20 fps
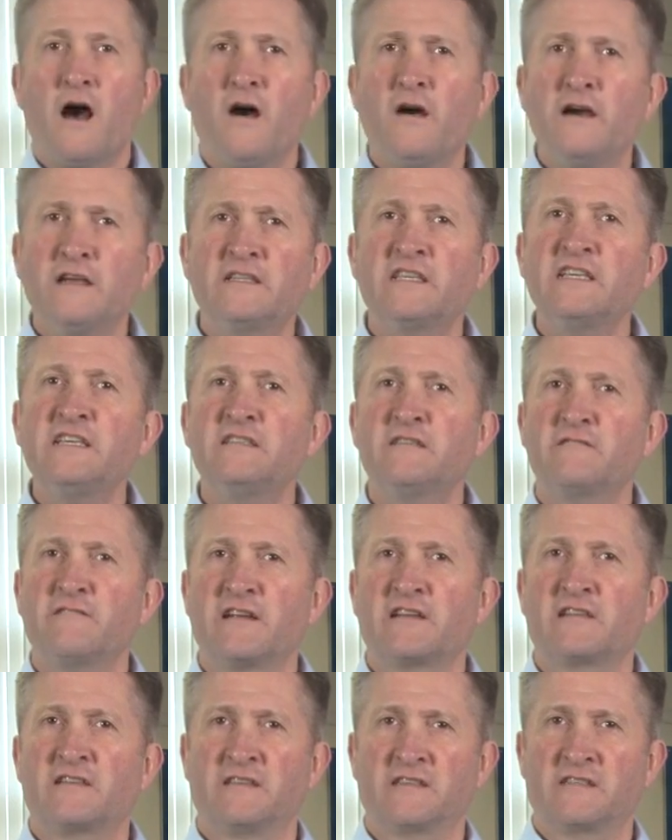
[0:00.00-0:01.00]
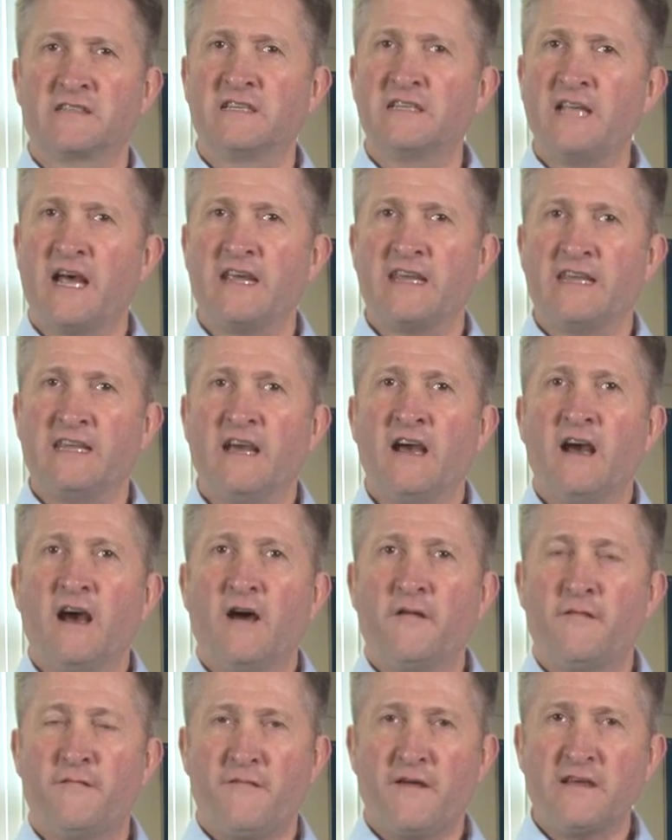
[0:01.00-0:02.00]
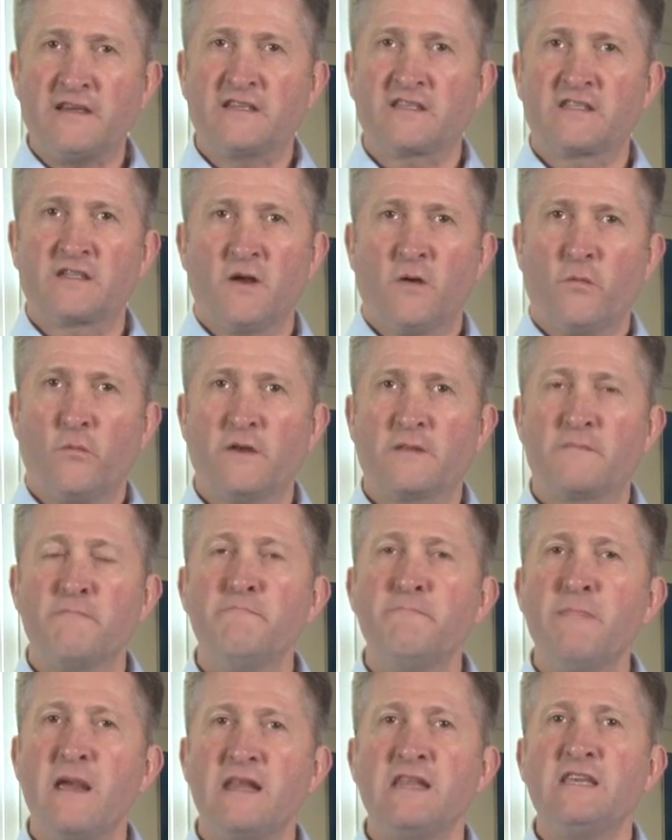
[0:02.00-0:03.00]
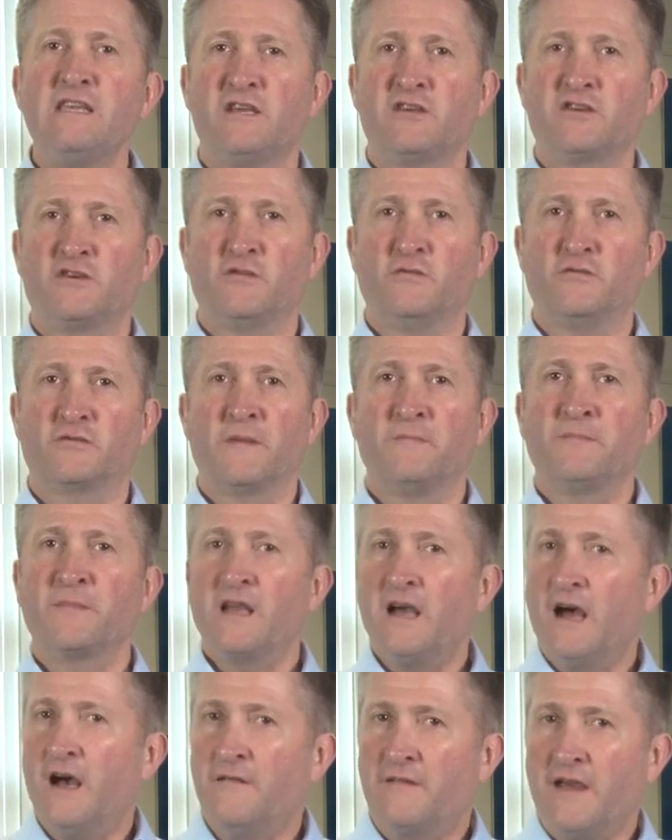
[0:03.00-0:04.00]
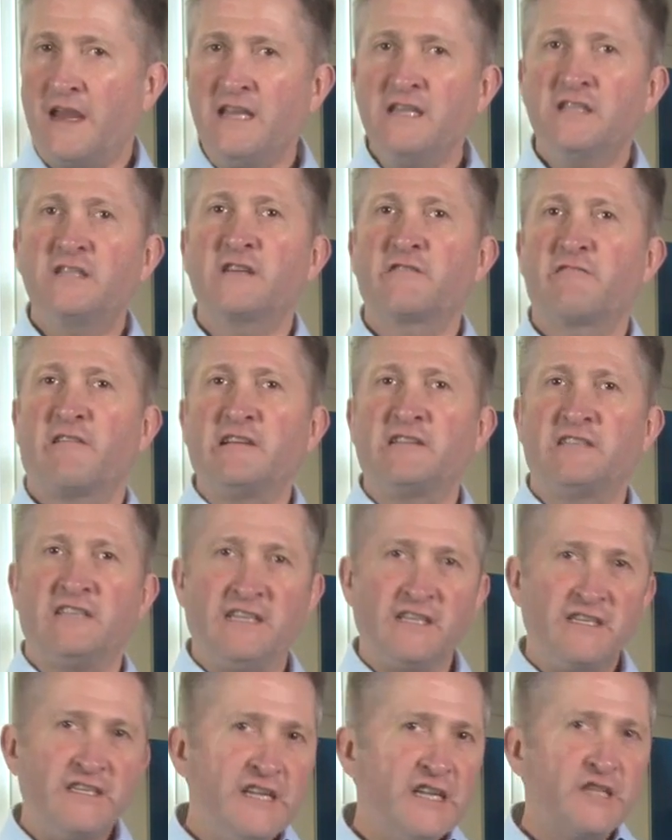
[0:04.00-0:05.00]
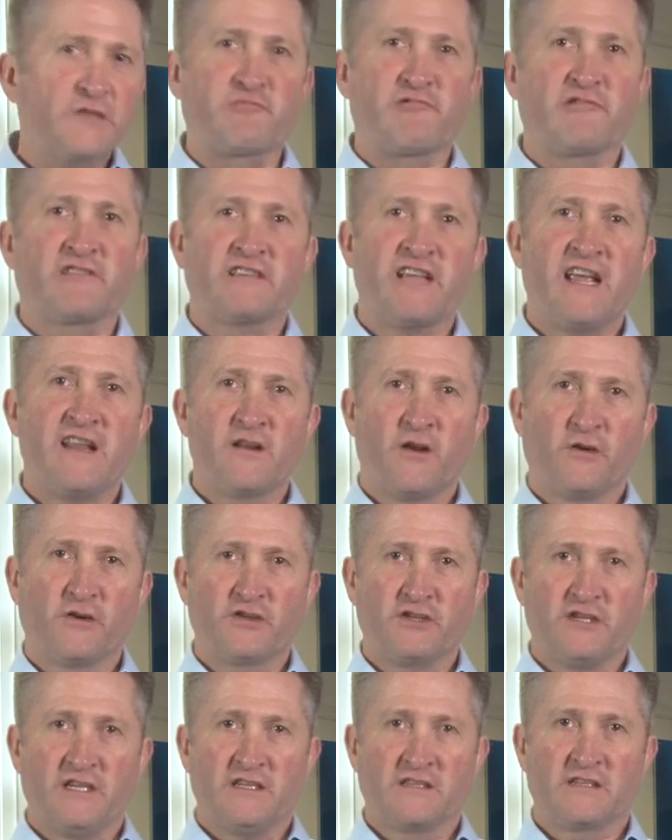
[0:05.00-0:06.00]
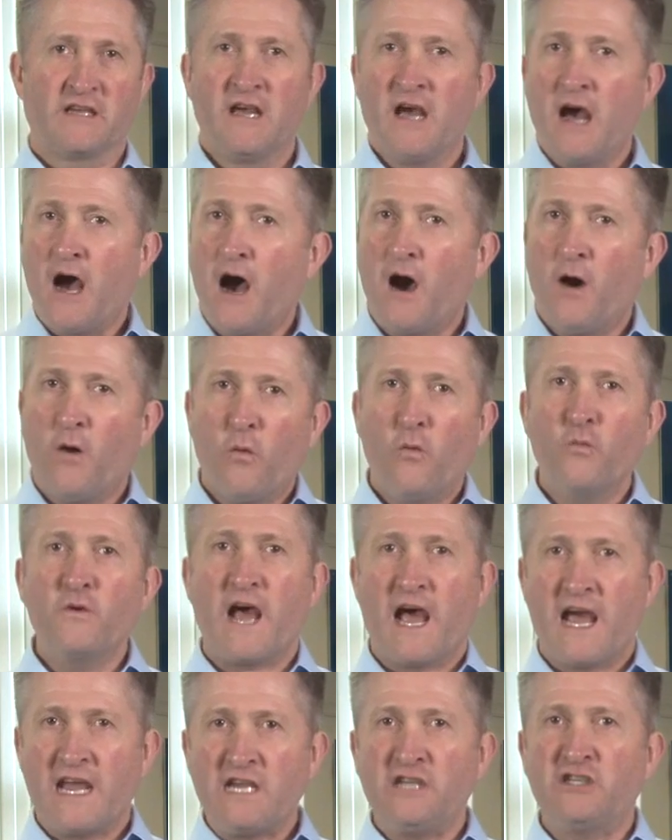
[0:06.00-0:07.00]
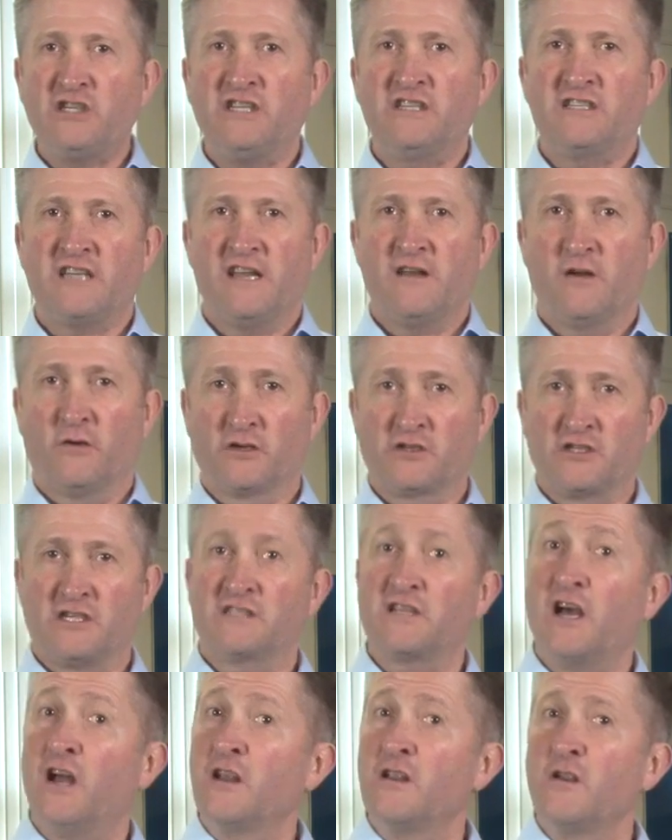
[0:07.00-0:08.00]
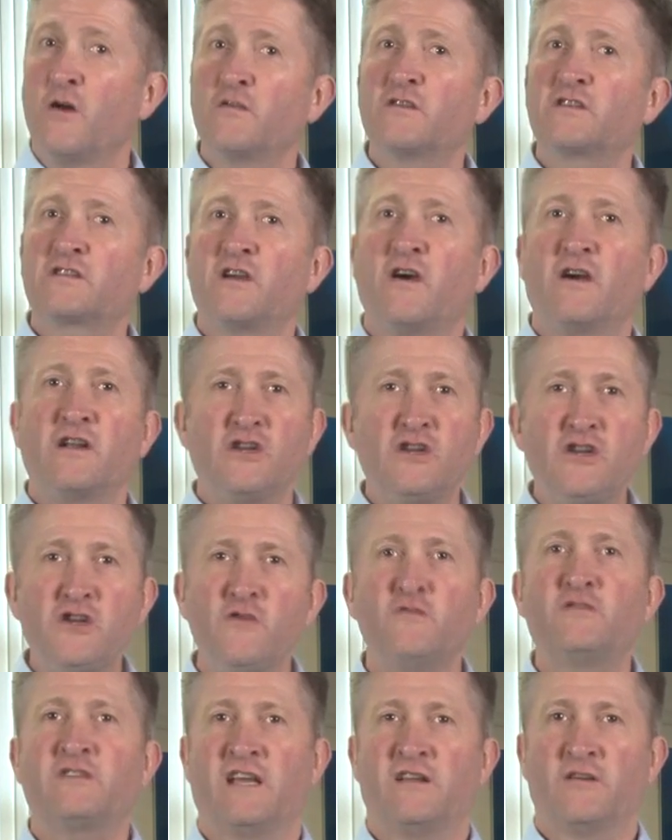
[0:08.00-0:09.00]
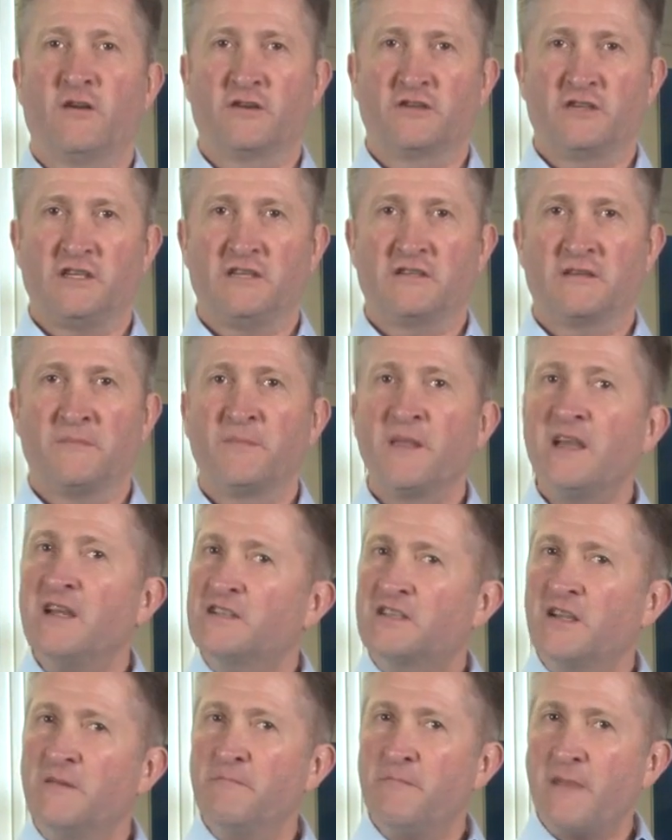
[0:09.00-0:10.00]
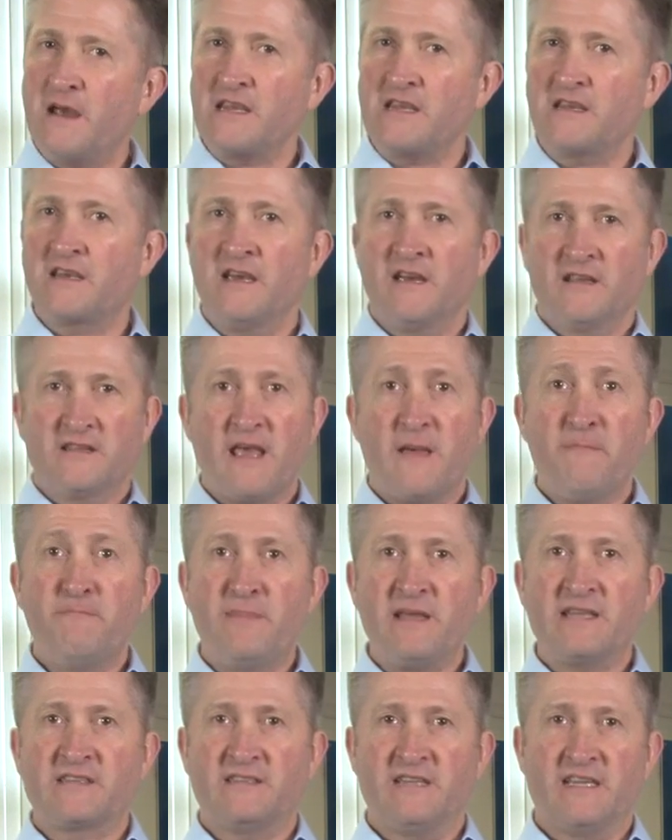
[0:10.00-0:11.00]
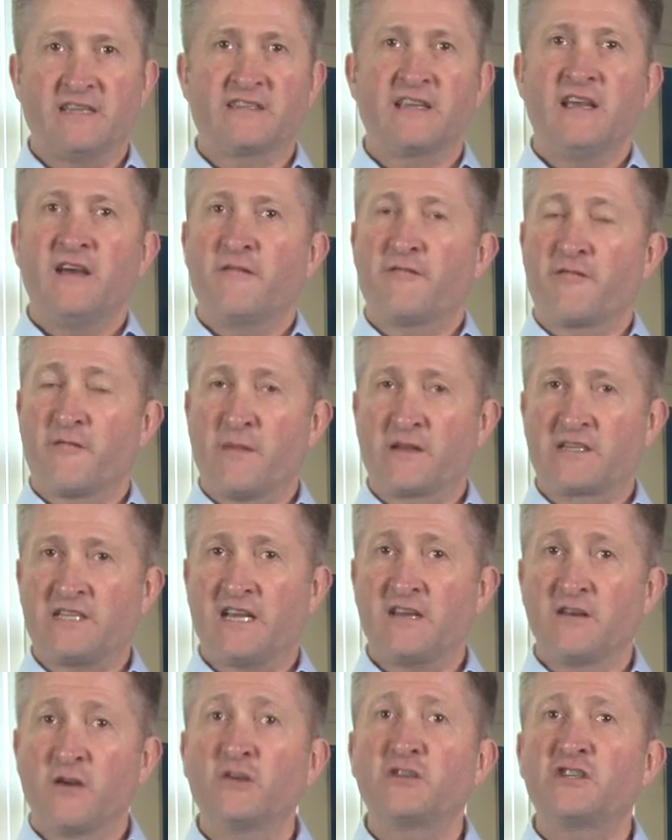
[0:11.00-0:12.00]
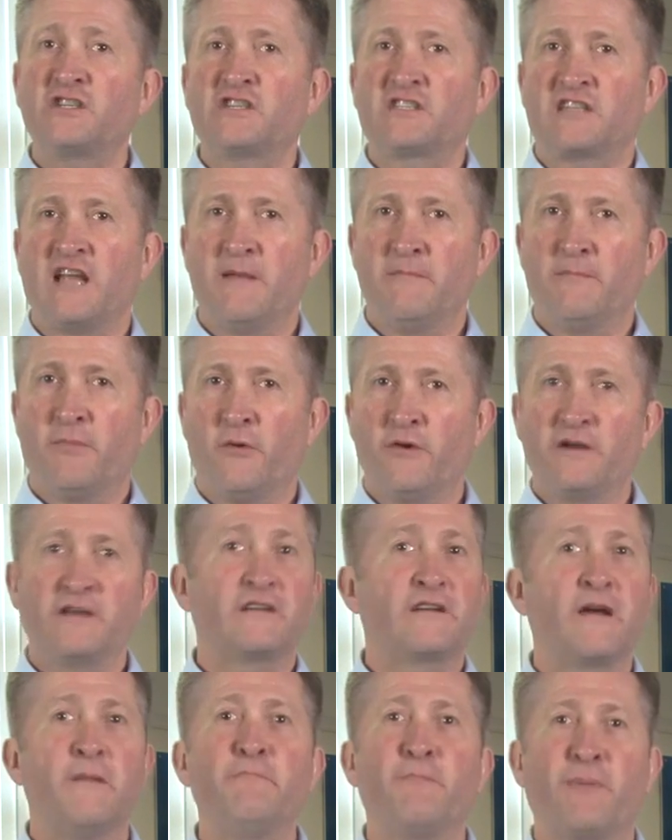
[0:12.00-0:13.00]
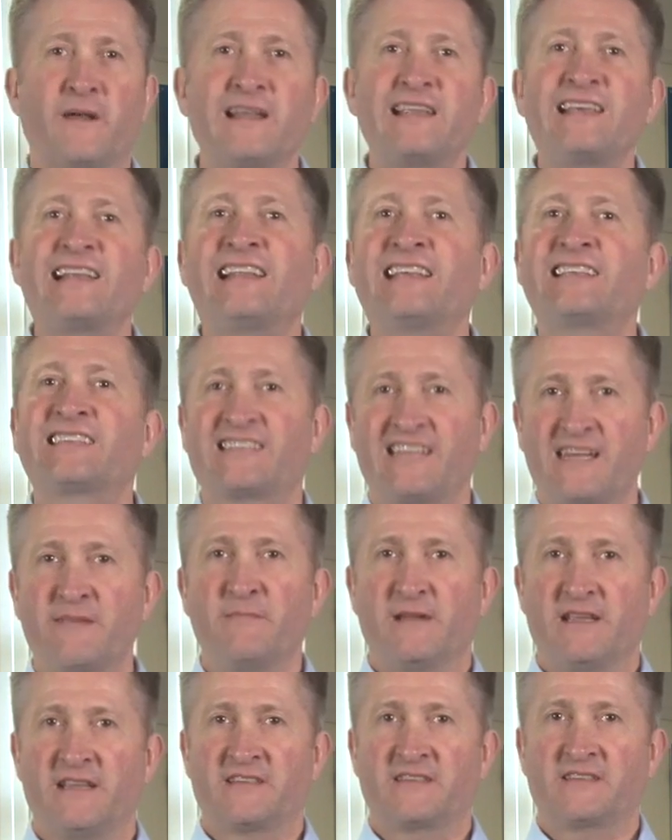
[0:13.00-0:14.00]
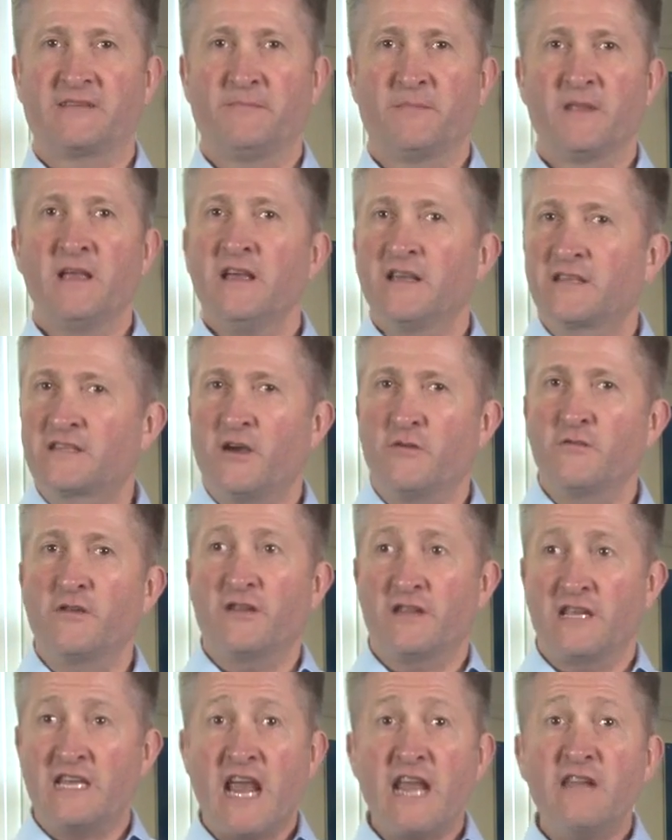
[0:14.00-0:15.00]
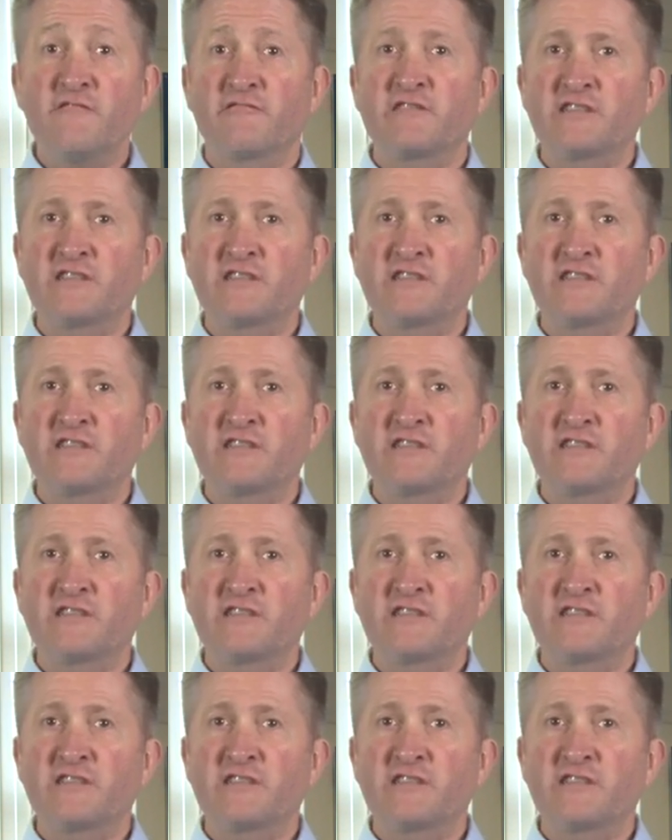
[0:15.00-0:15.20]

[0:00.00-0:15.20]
I T directors today are faced with many issues of integrating disparate technologies, old aging technologies alongside new technologies to make their business from a technology standpoint completely seamless, so that the end